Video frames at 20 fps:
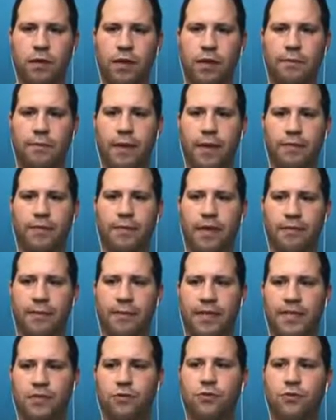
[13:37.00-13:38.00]
in
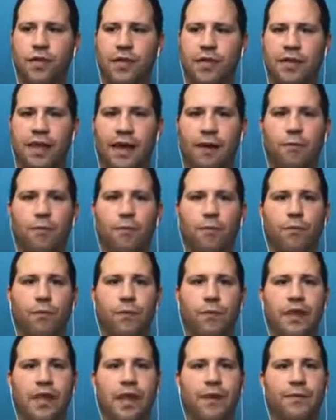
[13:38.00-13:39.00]
my schooling that
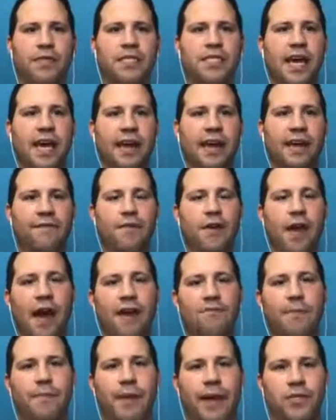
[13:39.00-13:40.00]
they would say, if you
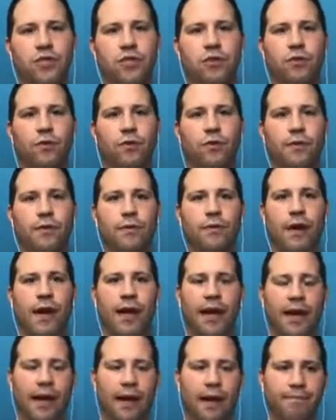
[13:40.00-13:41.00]
have a patient who
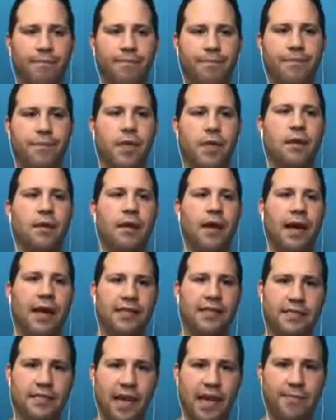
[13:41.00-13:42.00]

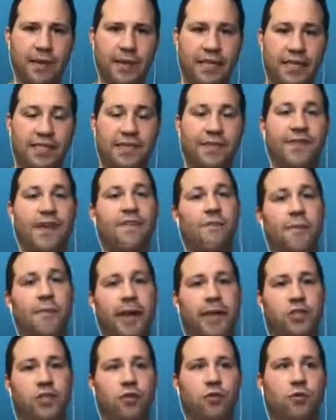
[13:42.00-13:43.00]
has diabetes, if you have a
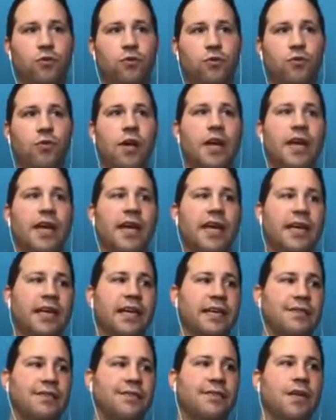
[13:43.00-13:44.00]
patient who
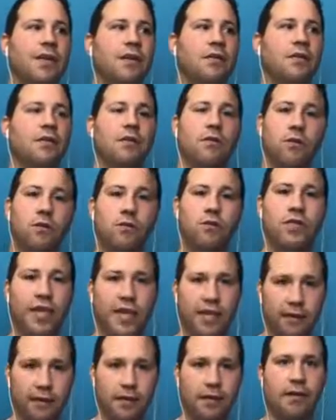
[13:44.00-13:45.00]
is
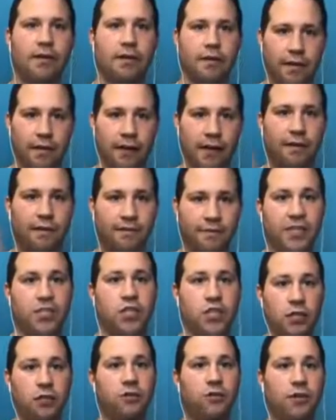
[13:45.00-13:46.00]
losing their
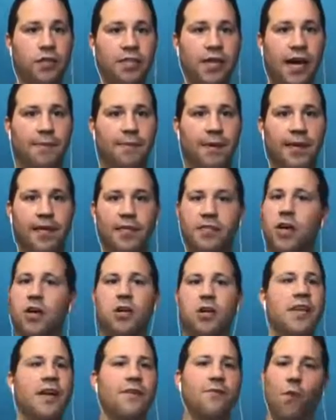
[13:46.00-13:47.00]
vision due to diabetes,
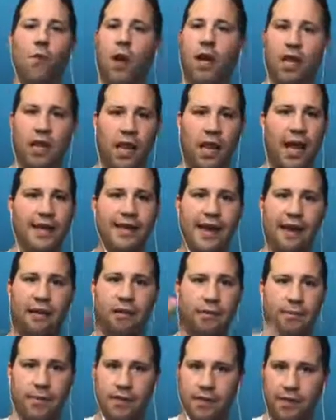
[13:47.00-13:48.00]
you never want to lie down
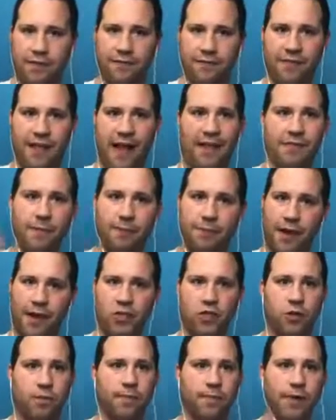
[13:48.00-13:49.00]
completely flat. The
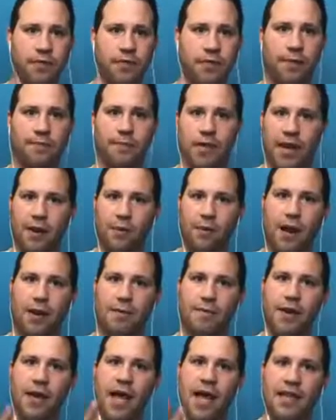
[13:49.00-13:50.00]
pressure builds up. You kind of want
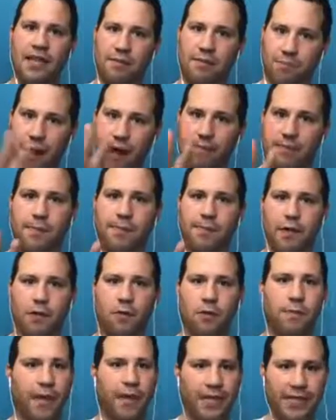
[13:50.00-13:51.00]
them propped up a
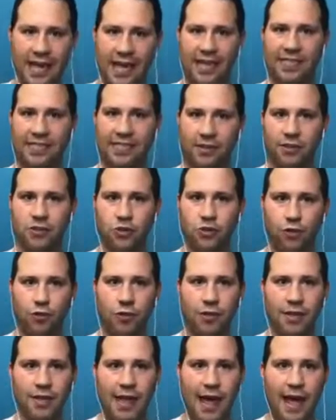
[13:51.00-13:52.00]
little bit. Is there any
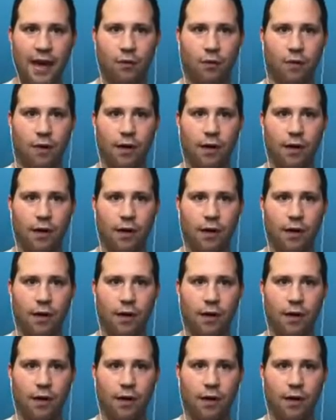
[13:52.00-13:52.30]
truth to that? Or